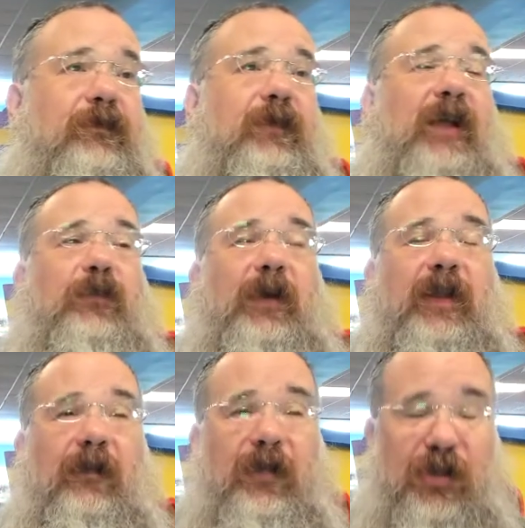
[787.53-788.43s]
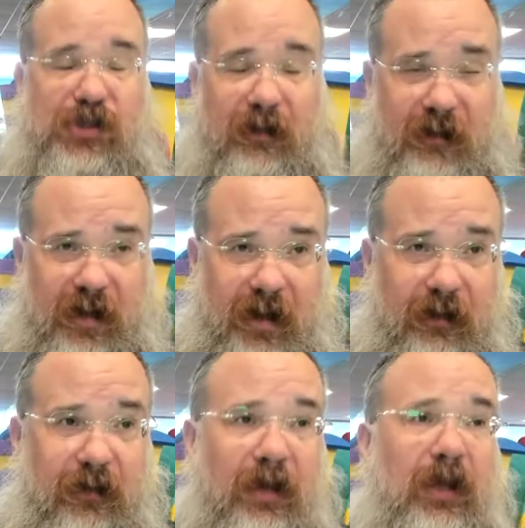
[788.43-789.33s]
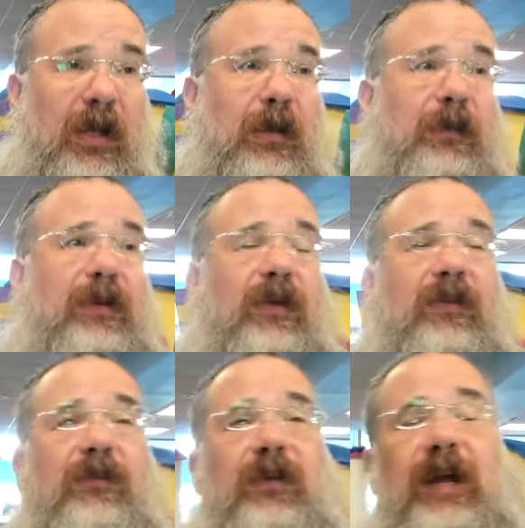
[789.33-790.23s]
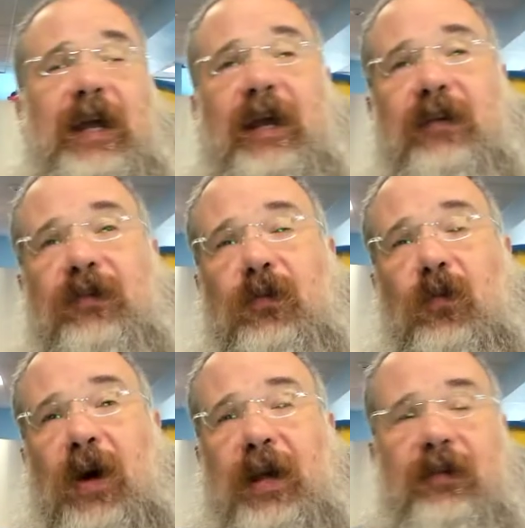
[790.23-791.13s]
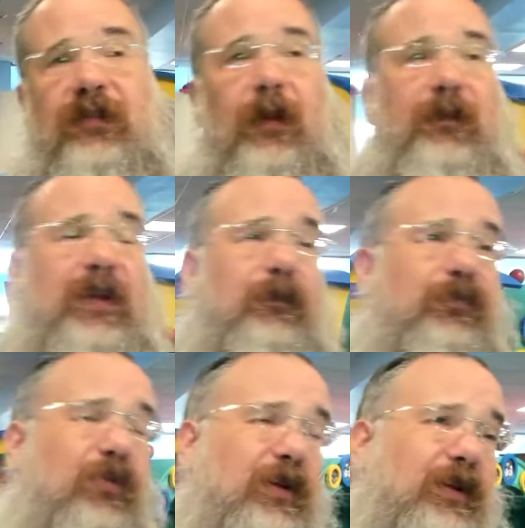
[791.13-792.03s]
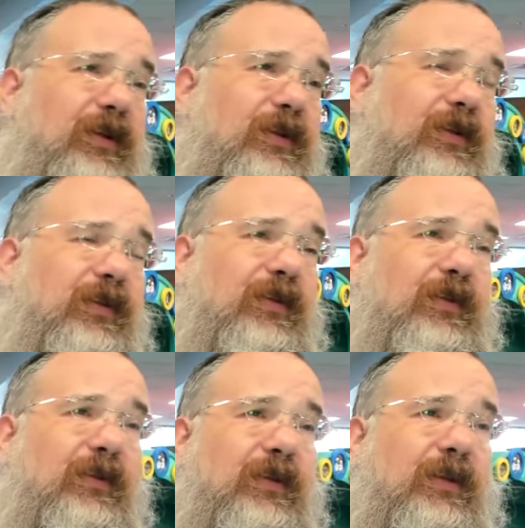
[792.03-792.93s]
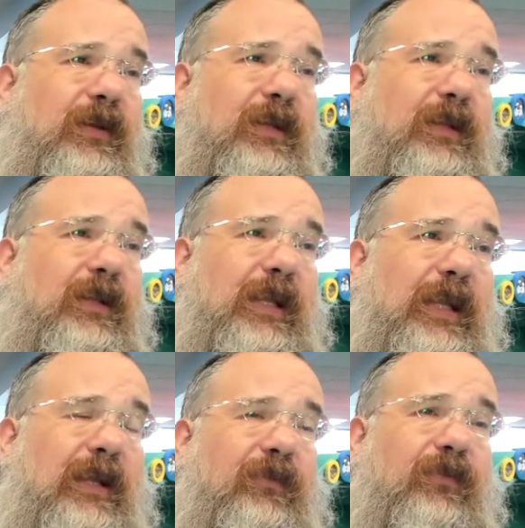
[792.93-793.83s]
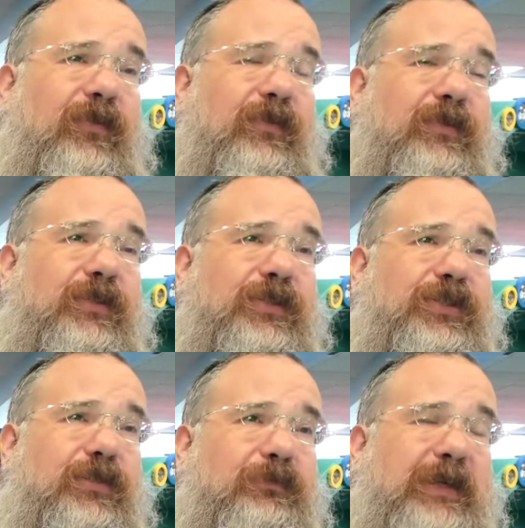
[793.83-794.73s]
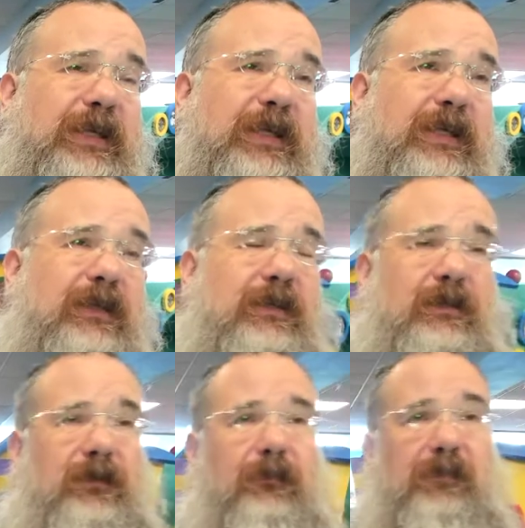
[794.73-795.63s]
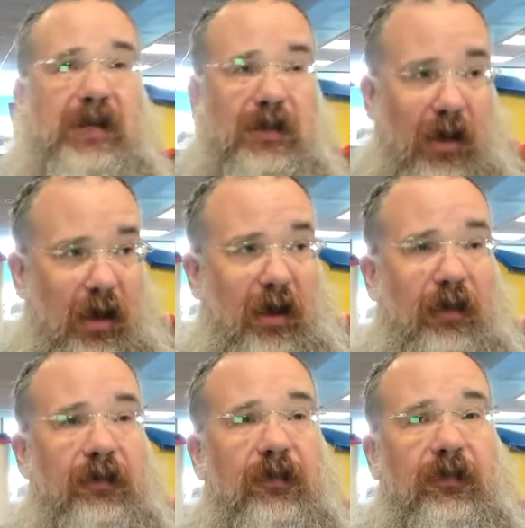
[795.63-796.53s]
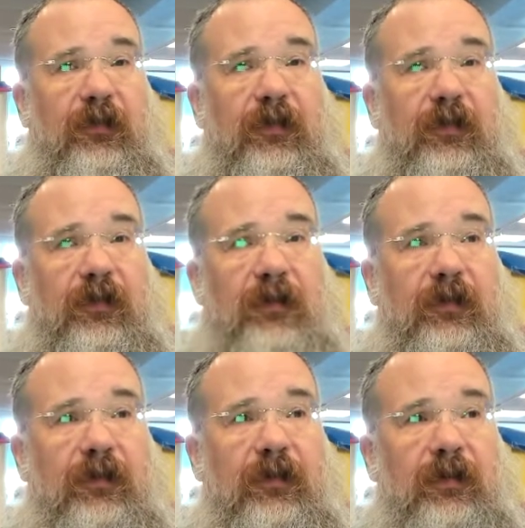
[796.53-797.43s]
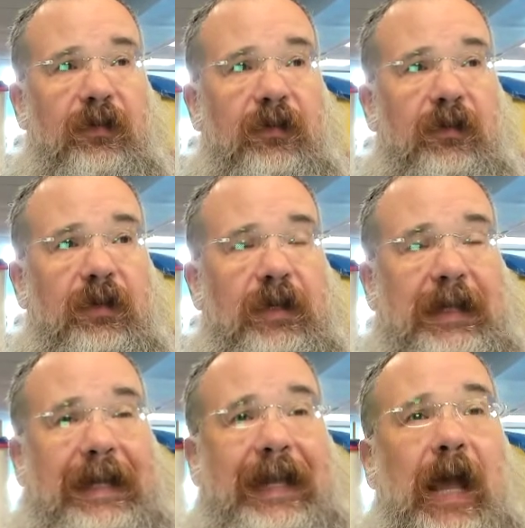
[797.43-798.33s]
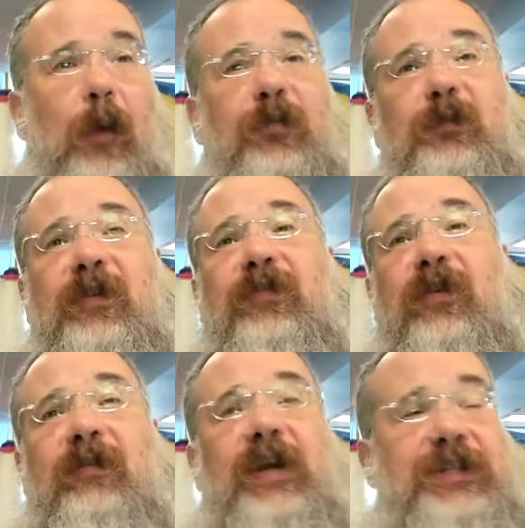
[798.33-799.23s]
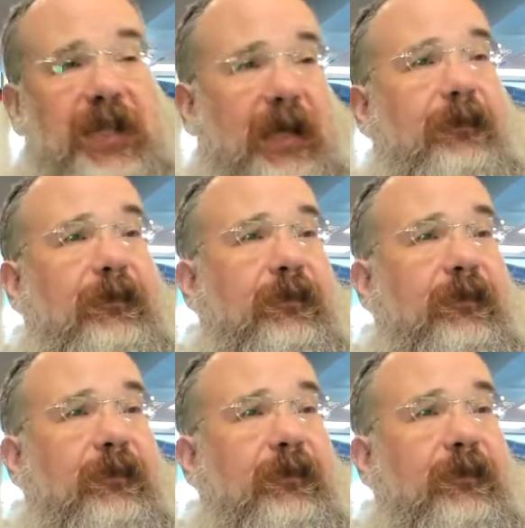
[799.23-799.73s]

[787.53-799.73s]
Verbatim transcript: That's my definition of an idol. Because if you ask, why is something important? The answer should be because it helps me serve Hashem.